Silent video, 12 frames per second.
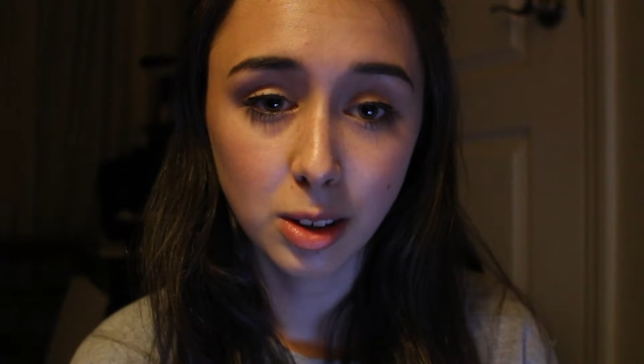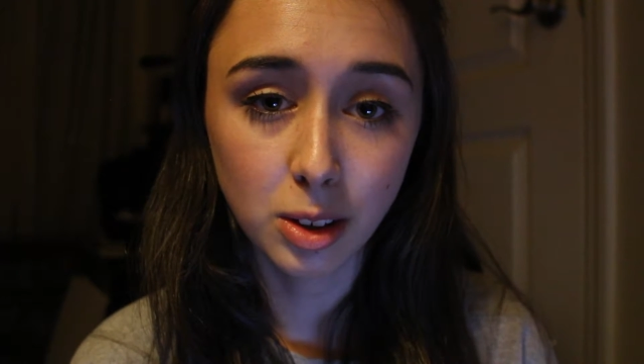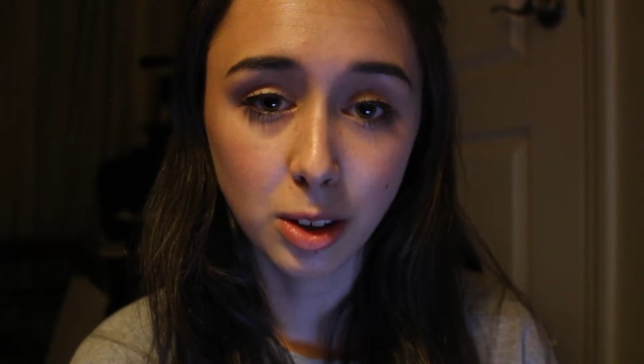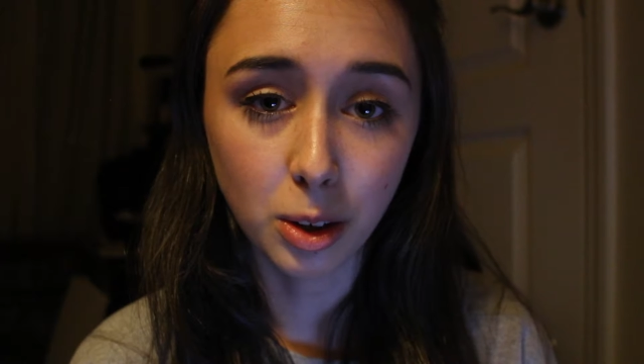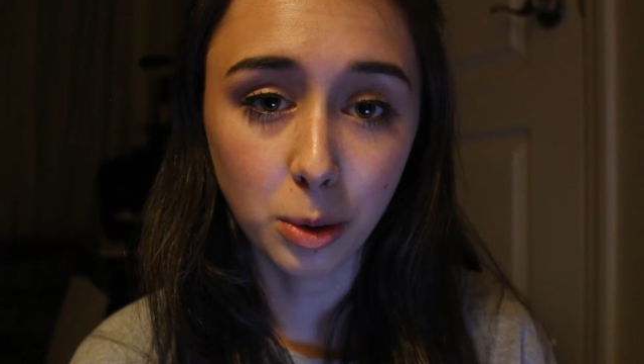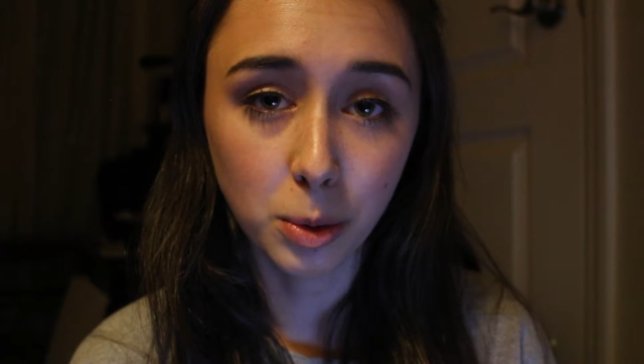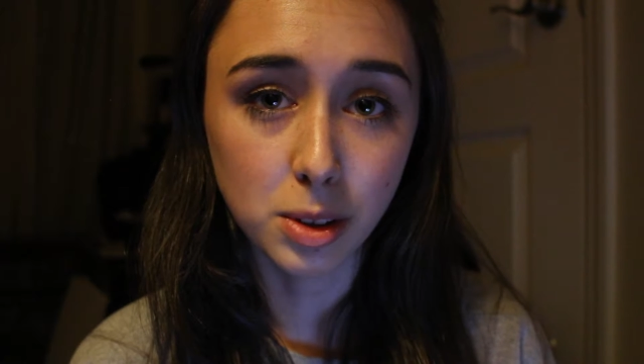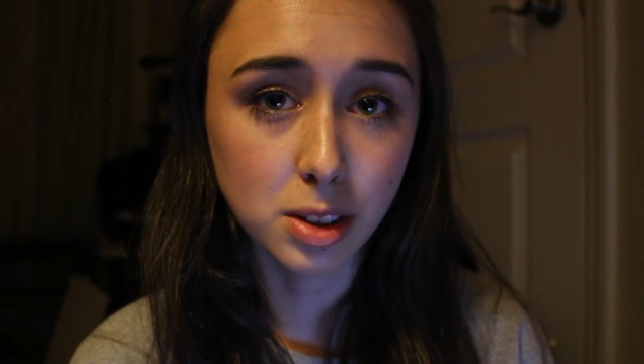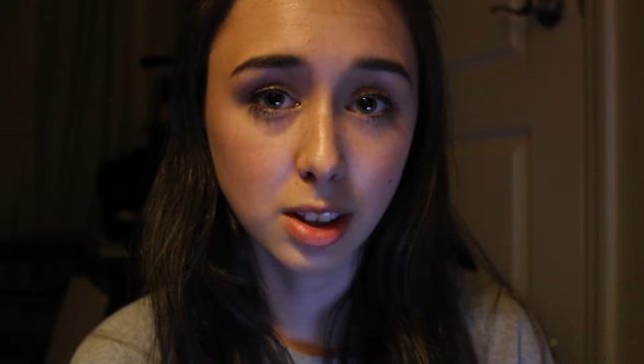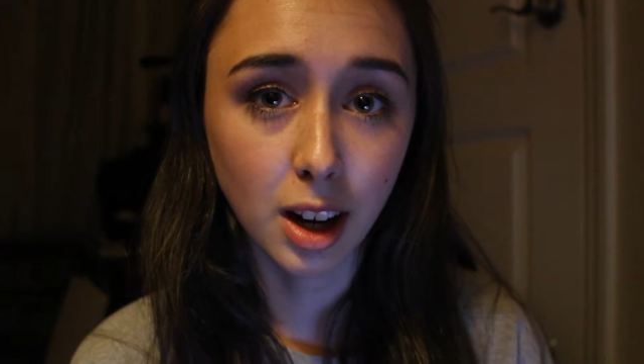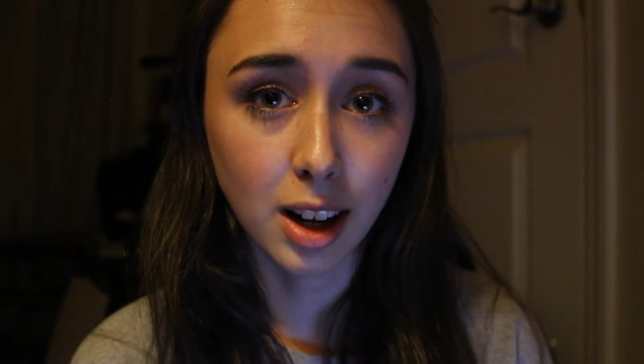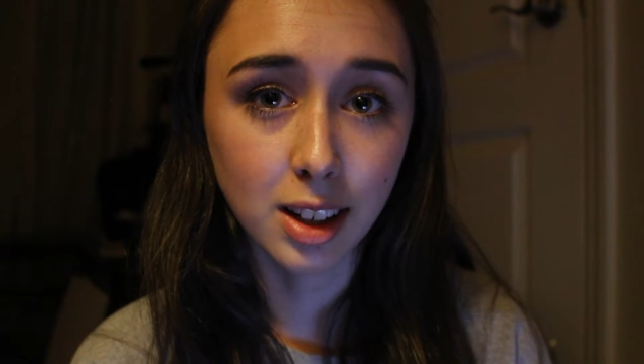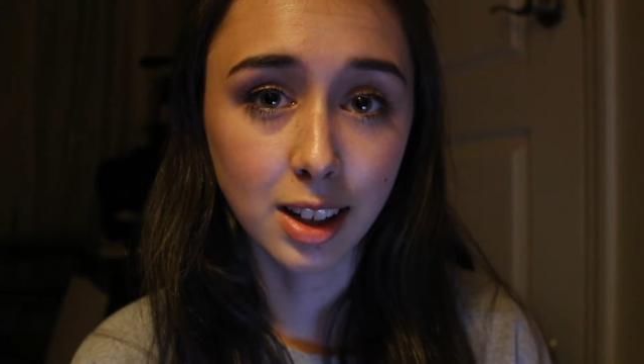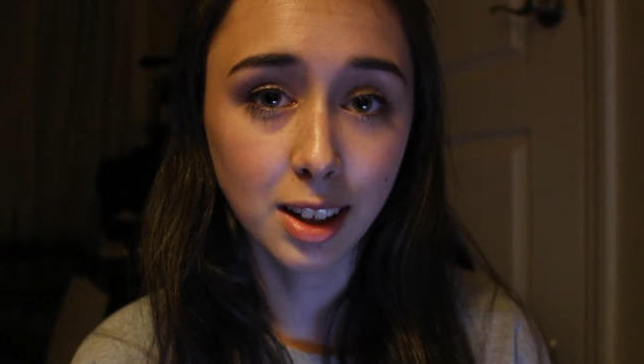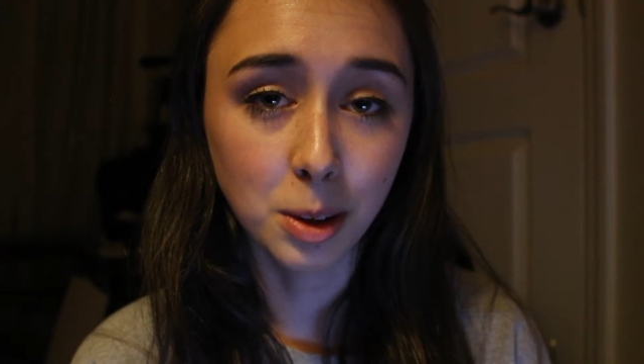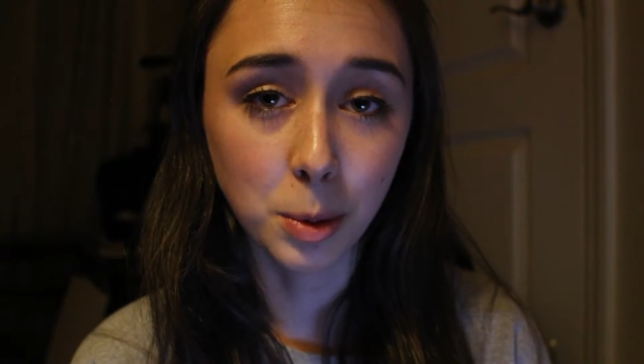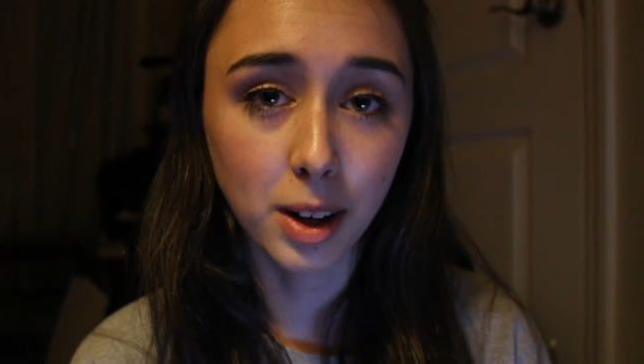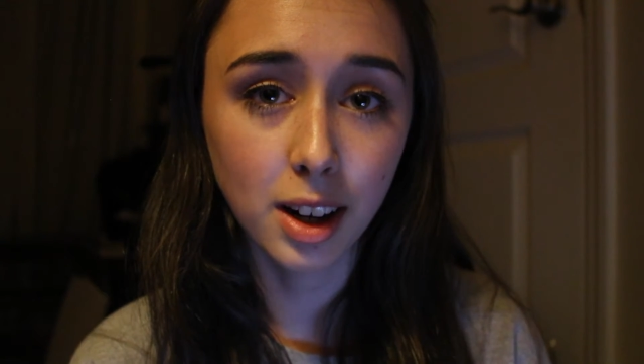no one's gotten
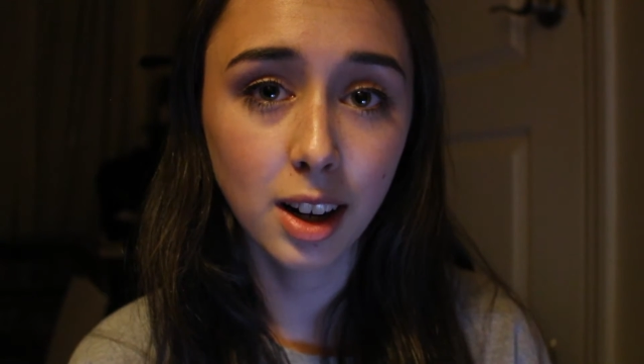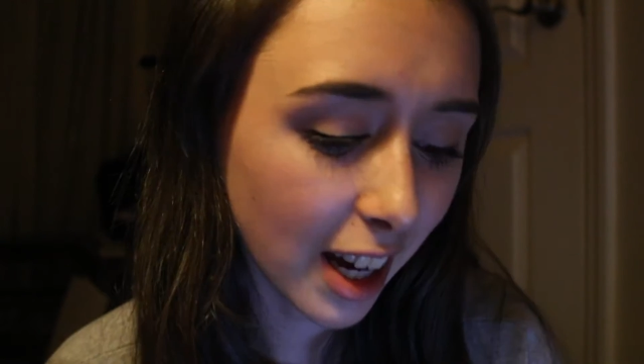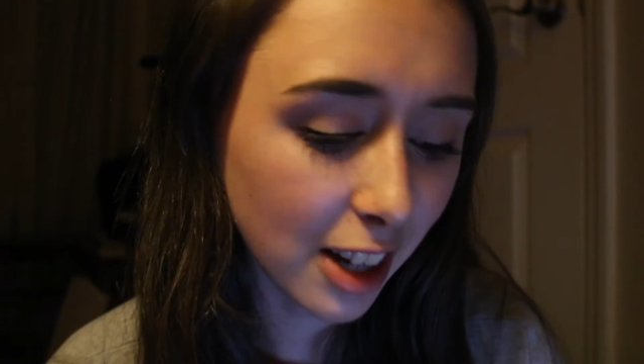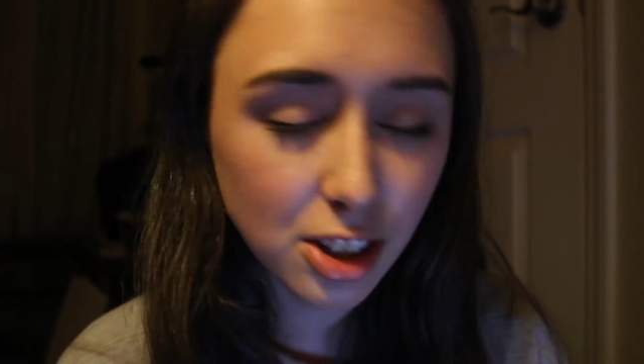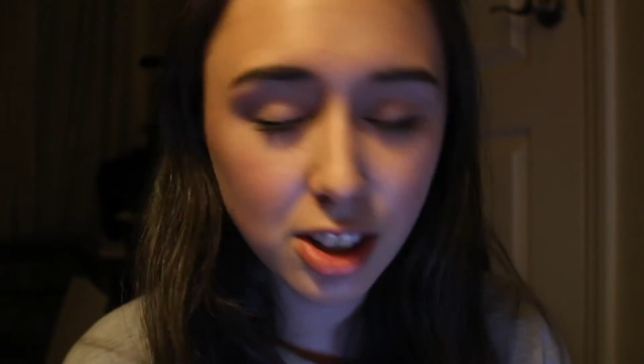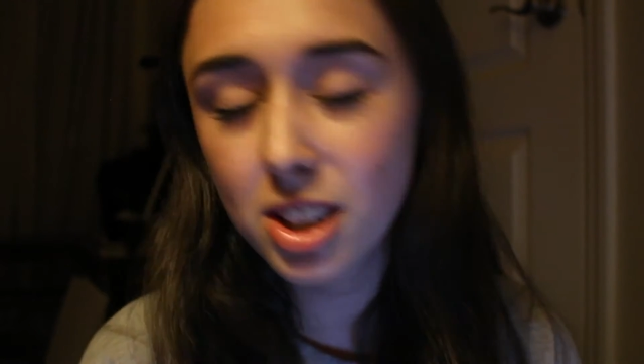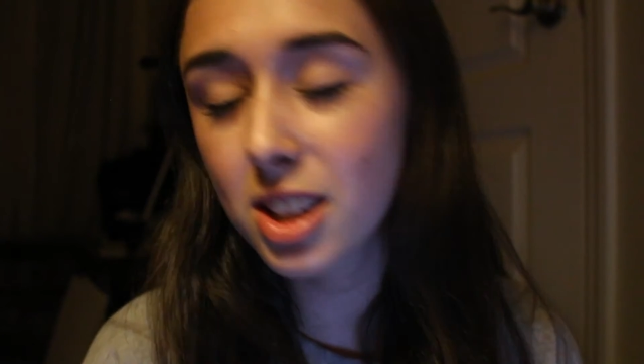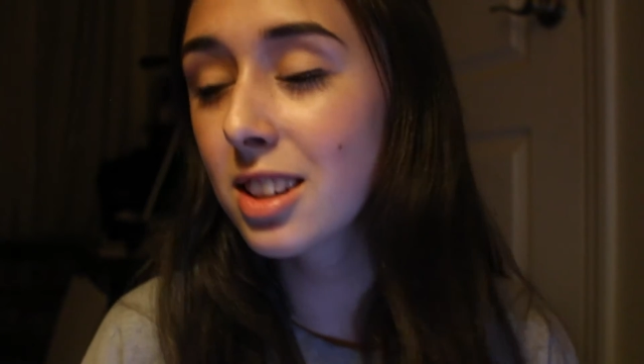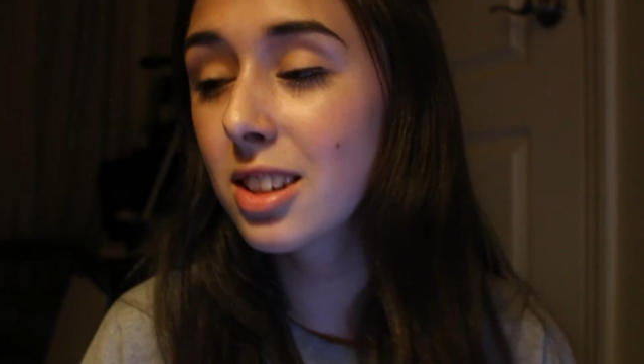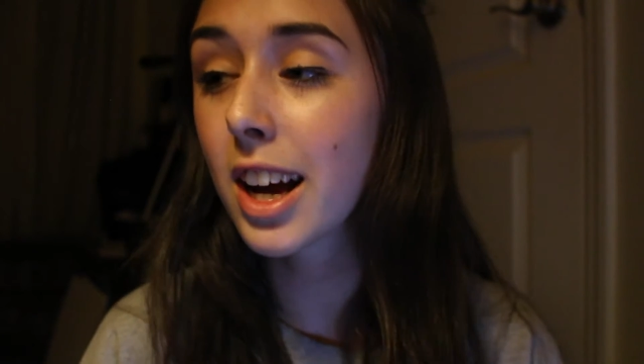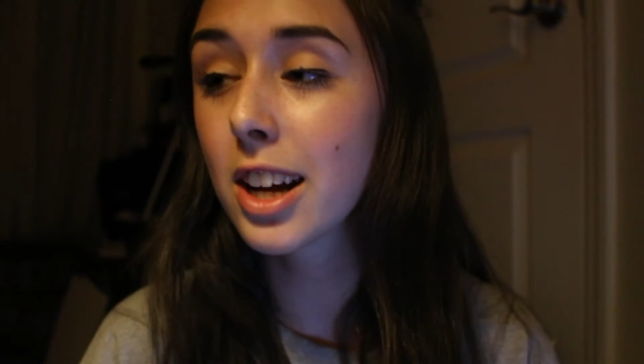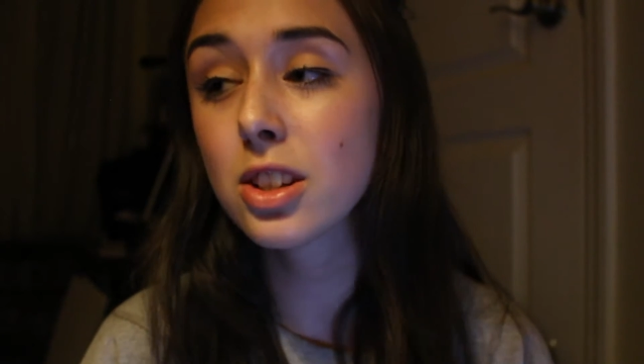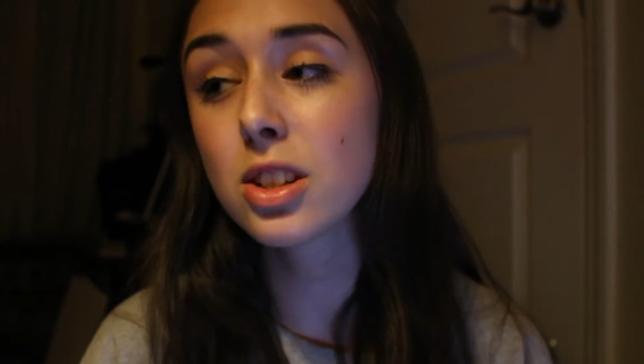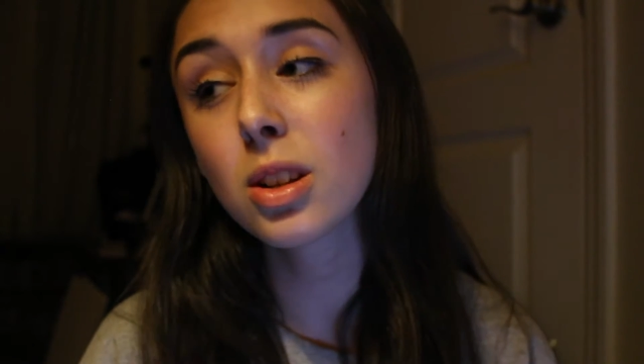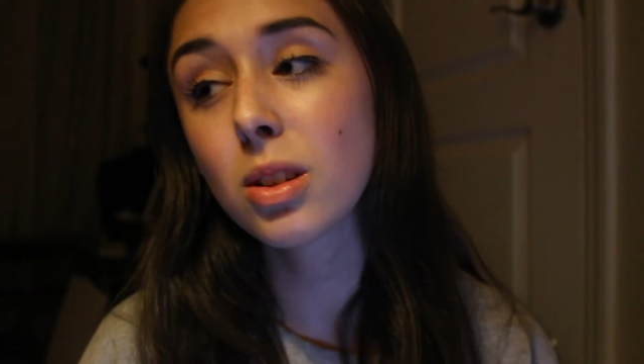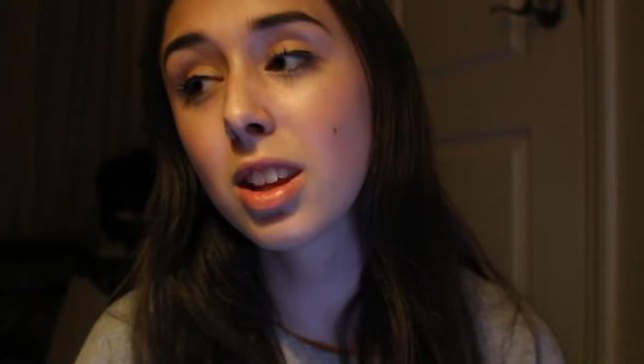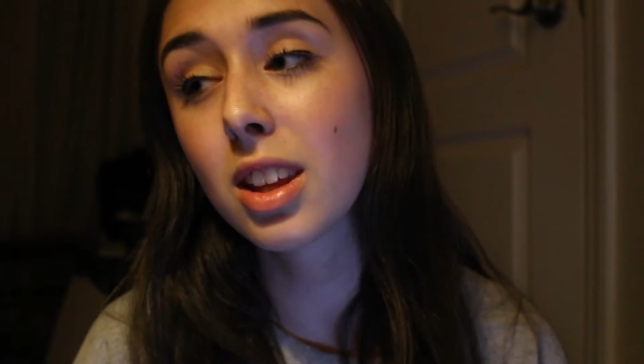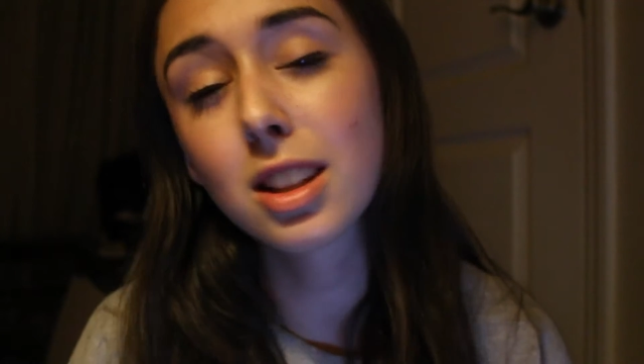anywhere. I just I just
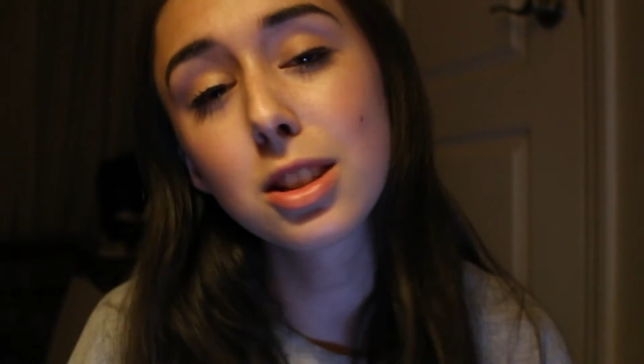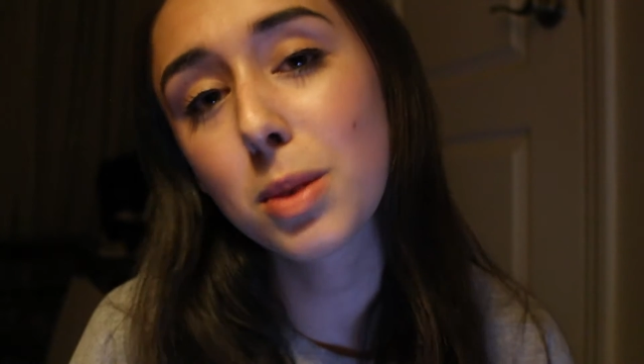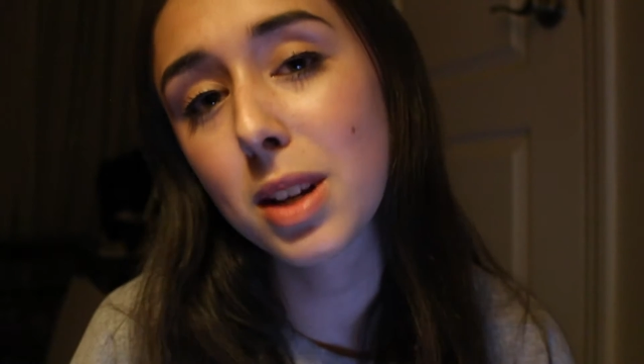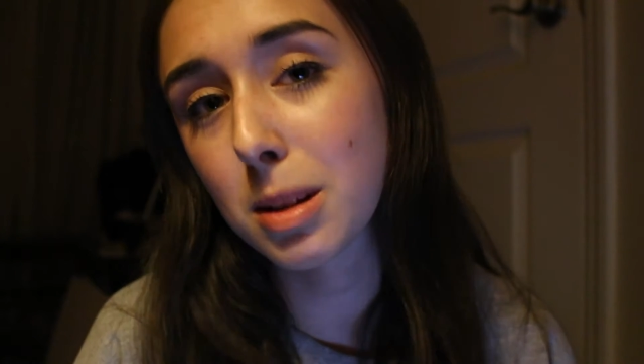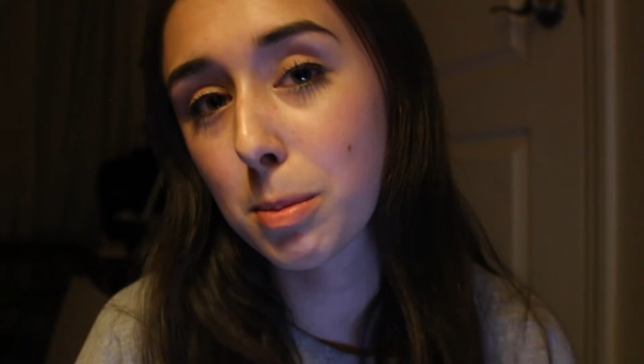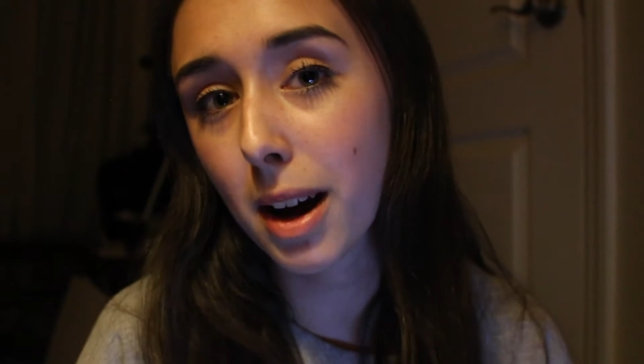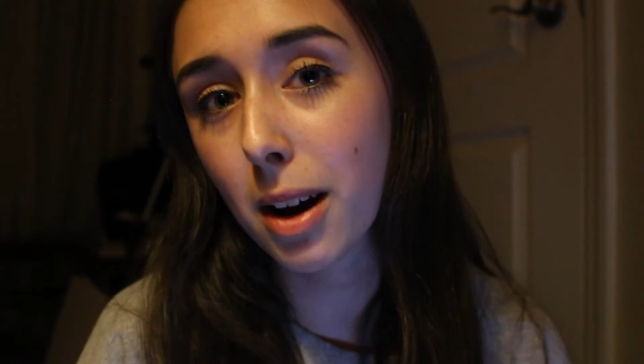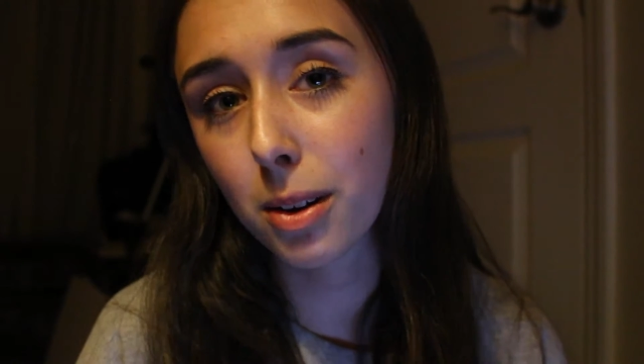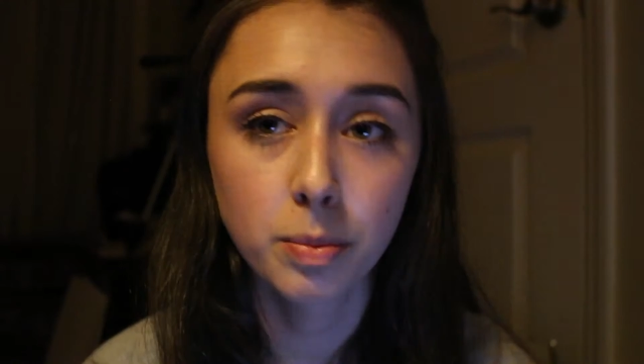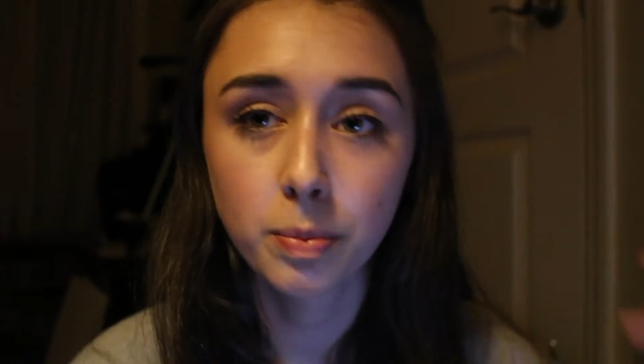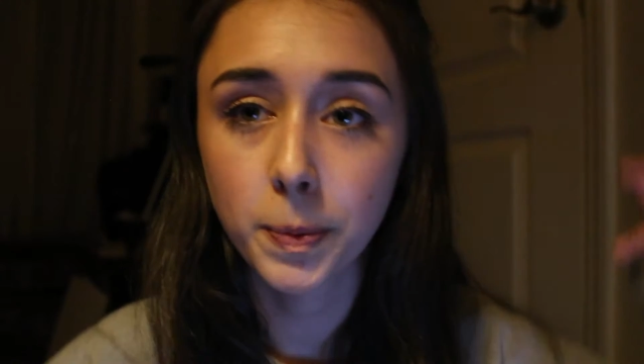don't think that's what it's about.